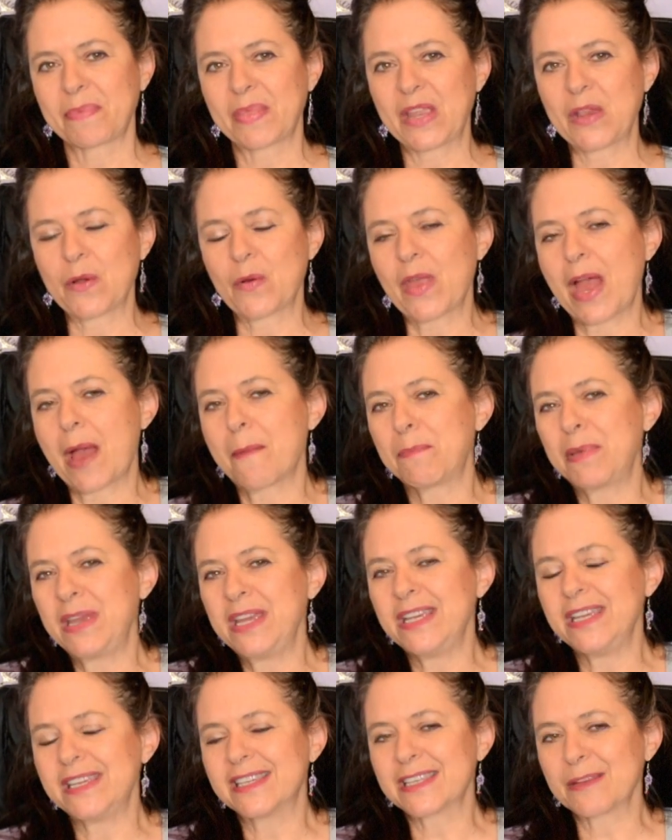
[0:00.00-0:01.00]
that
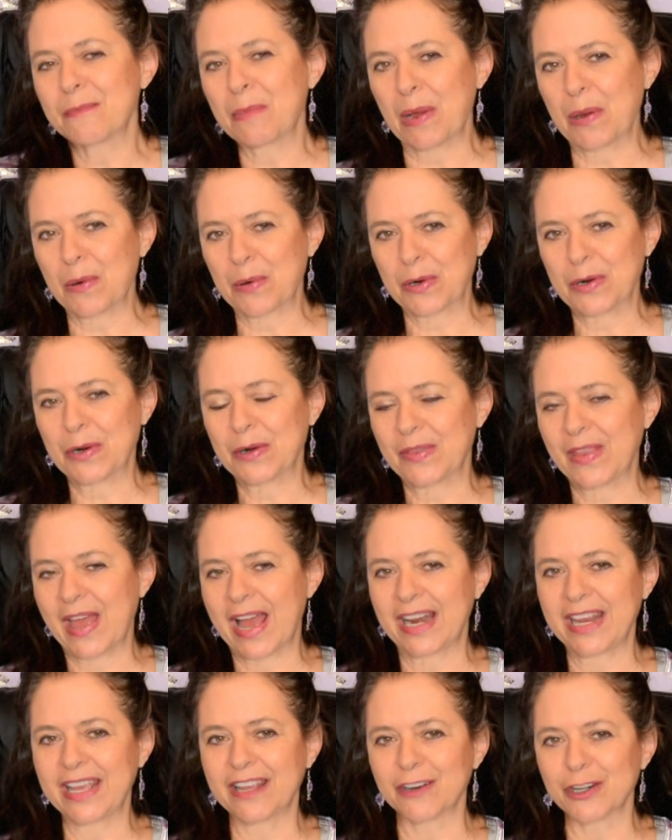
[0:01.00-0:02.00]
peace about her and
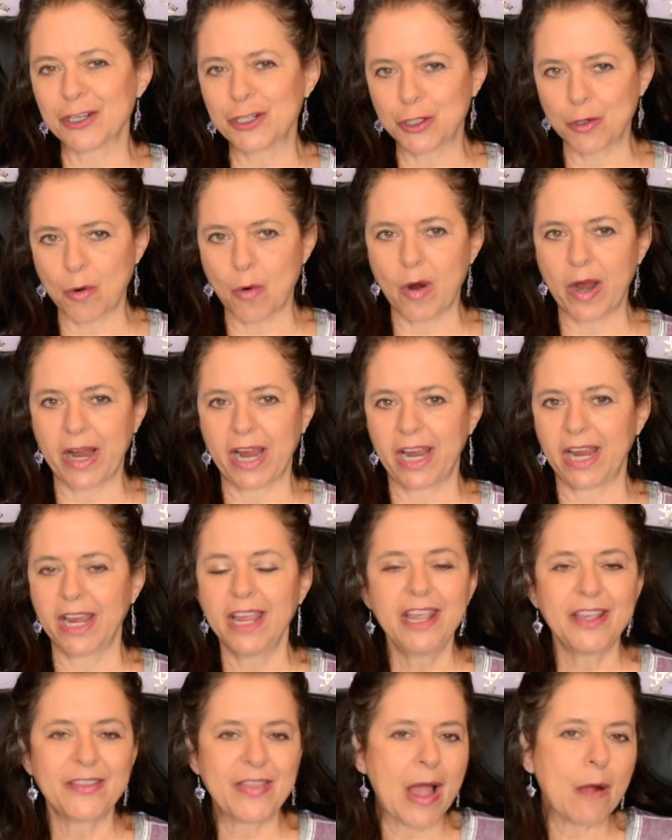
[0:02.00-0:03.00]
that inner joy,
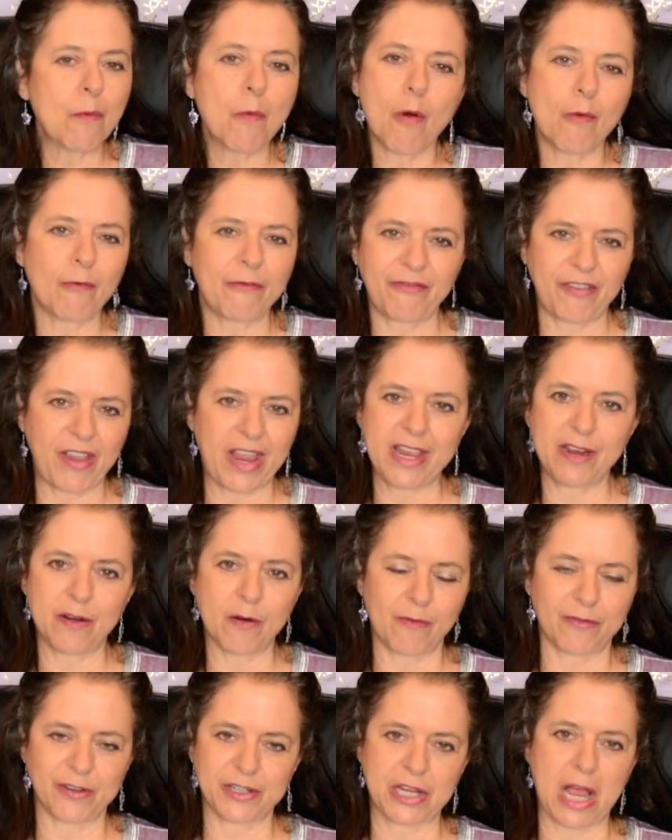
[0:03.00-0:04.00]
that won't fade
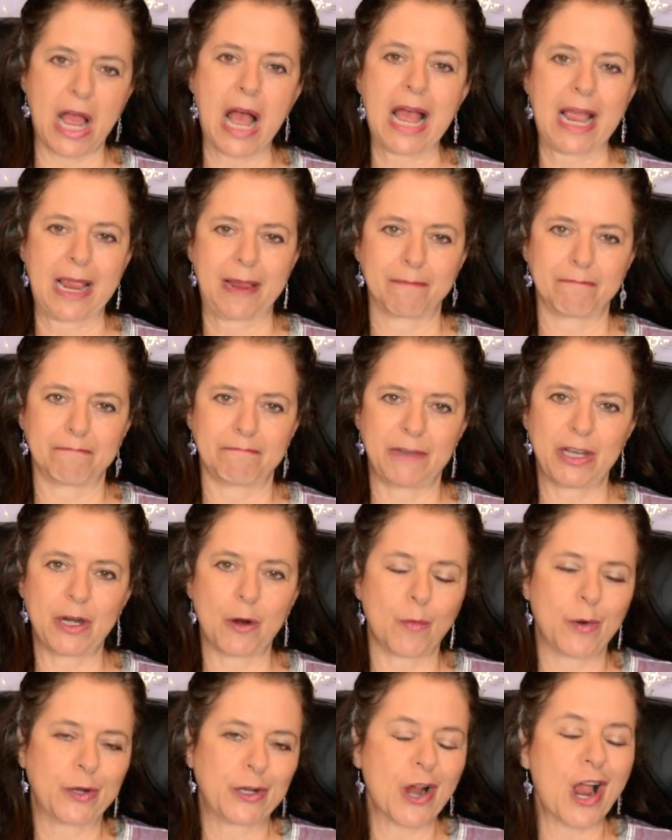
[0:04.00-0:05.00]
over time.
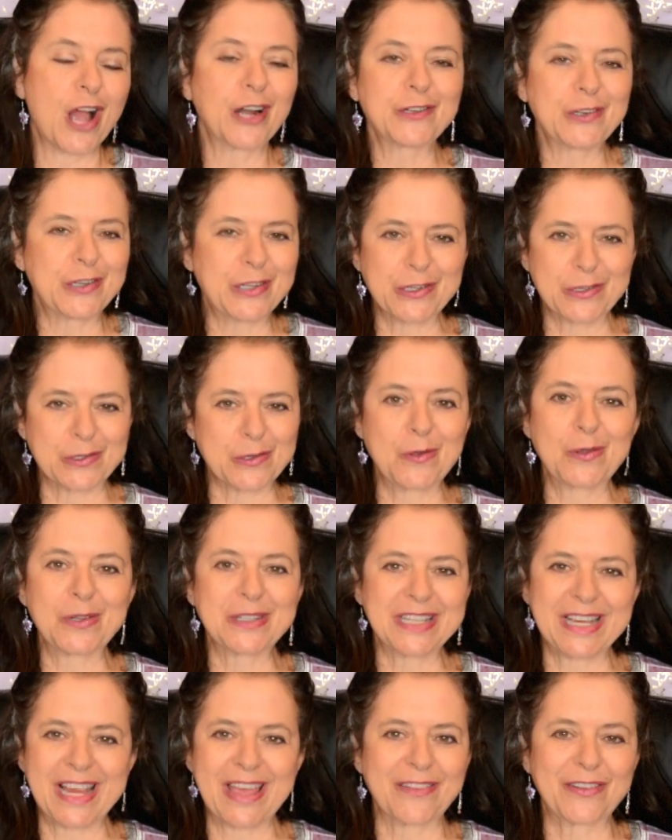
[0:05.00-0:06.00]
When you're 100 years old
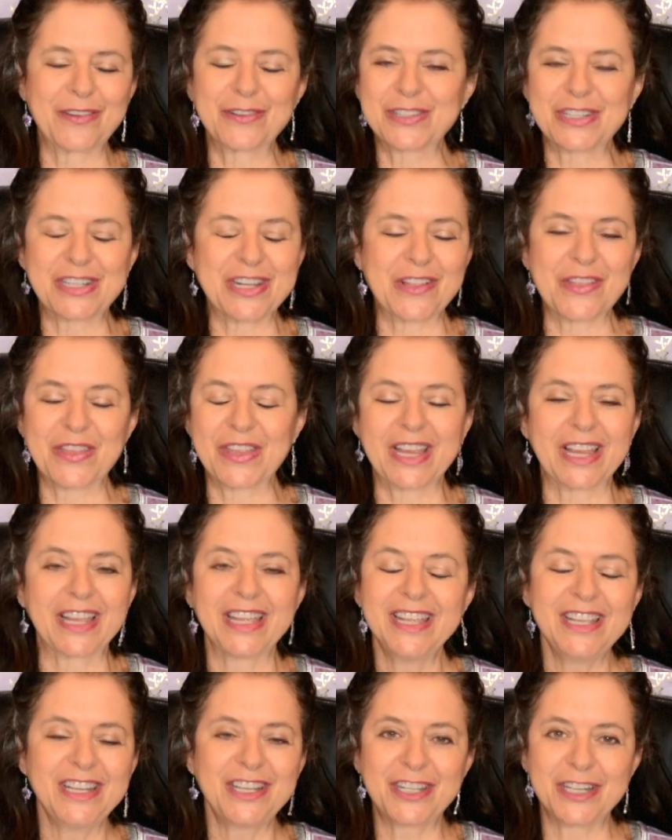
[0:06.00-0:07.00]
together, you'll still think
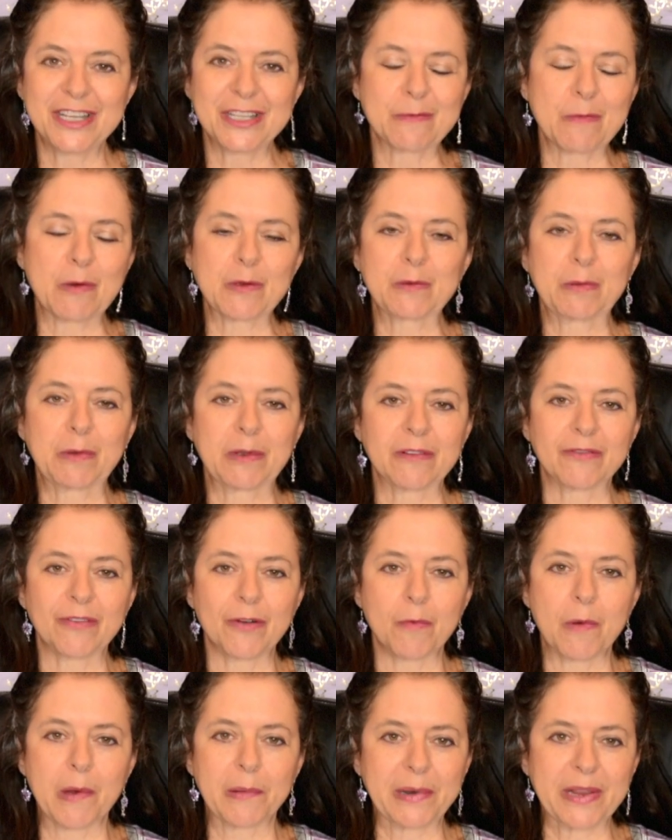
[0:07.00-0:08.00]
she's the most
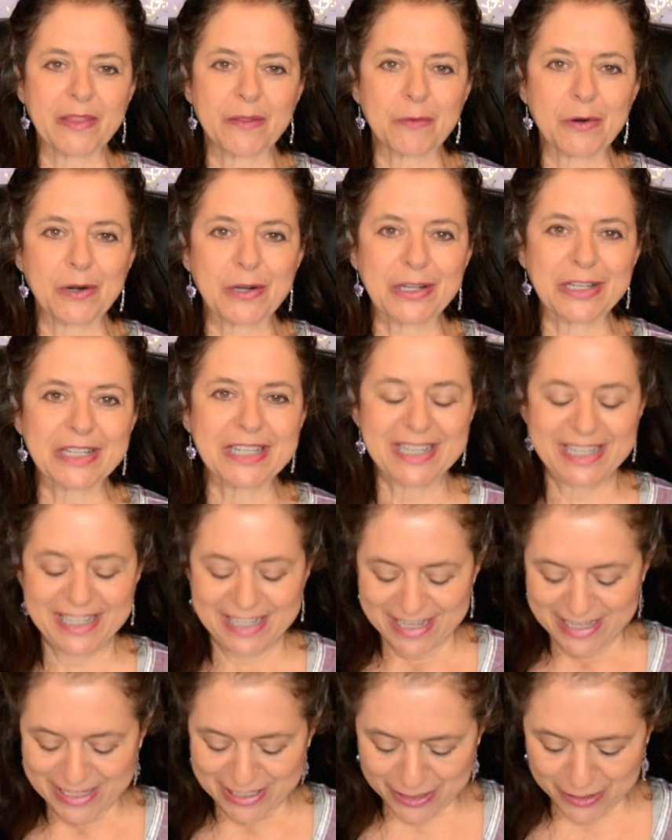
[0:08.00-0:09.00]
beautiful woman in the world.
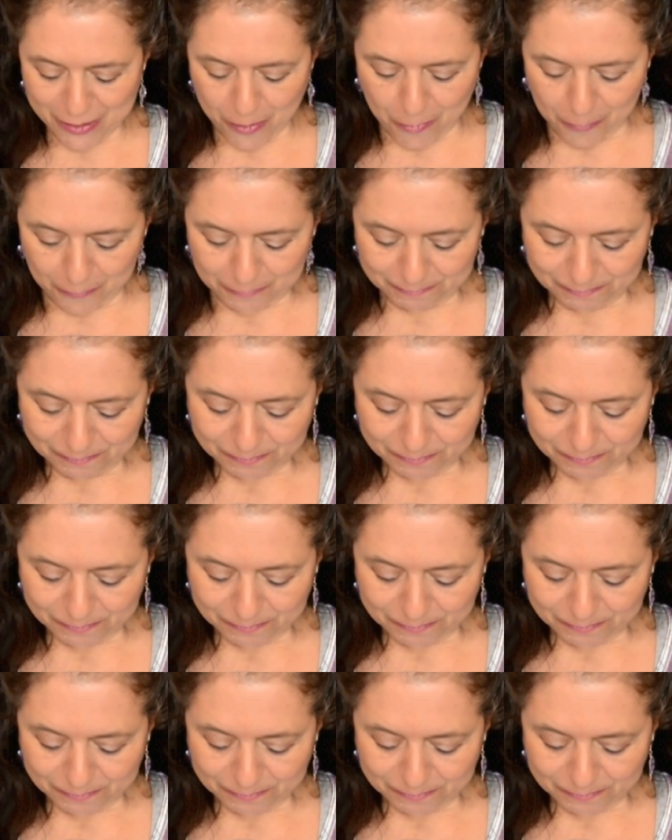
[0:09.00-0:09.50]
So